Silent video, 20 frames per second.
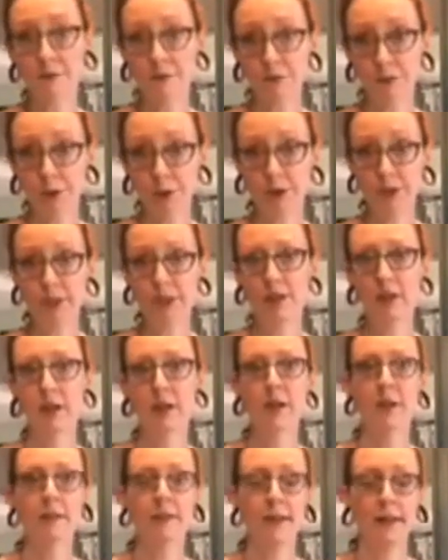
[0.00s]
fruit
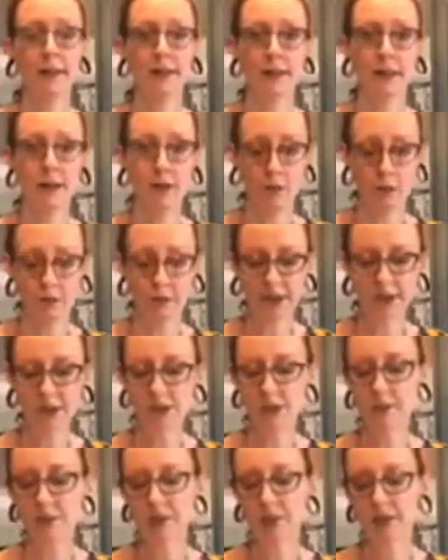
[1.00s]
or
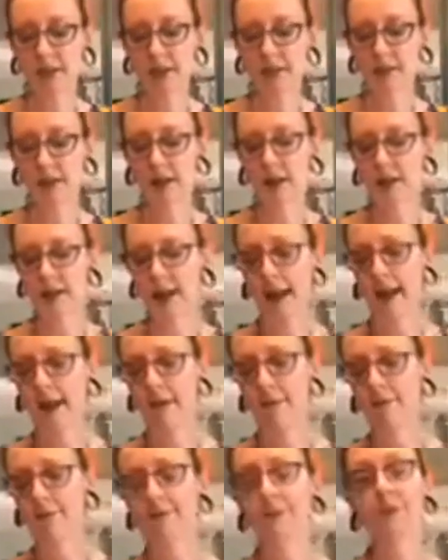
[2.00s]
vegetables that it's going to
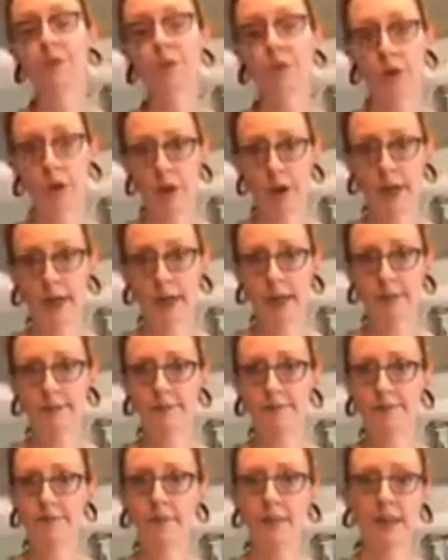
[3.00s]
have sugar in it.
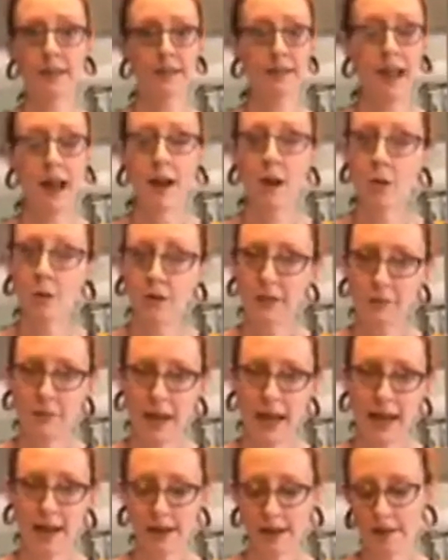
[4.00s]
It's not always
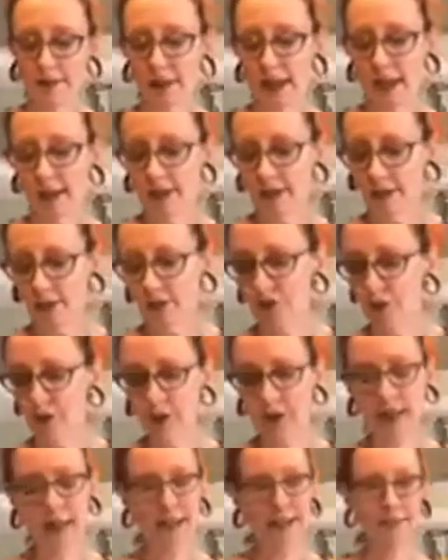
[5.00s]
bad, that sugar
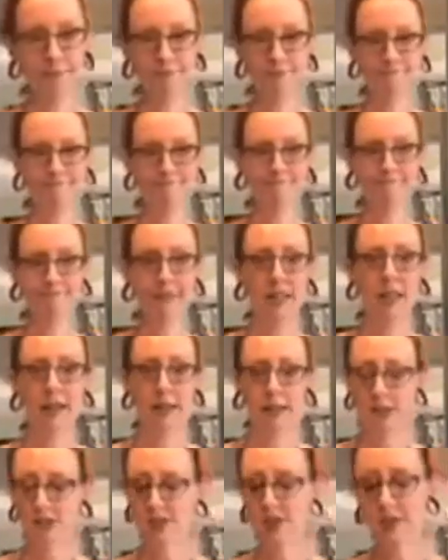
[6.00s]
line.
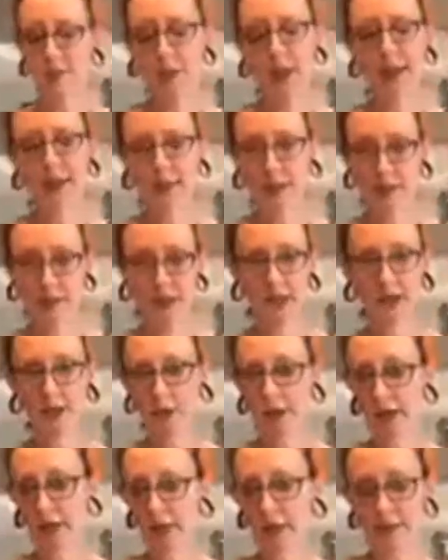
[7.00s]
It just depends on the
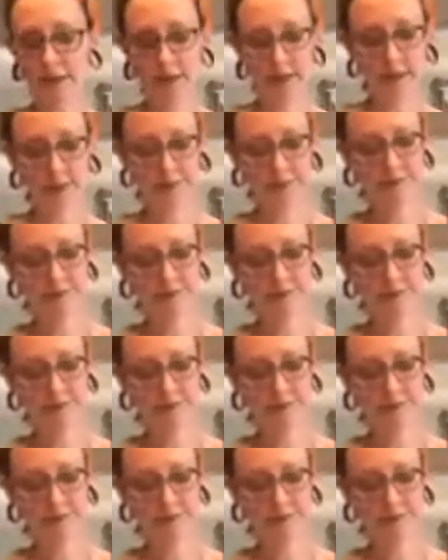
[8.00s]
ingredients.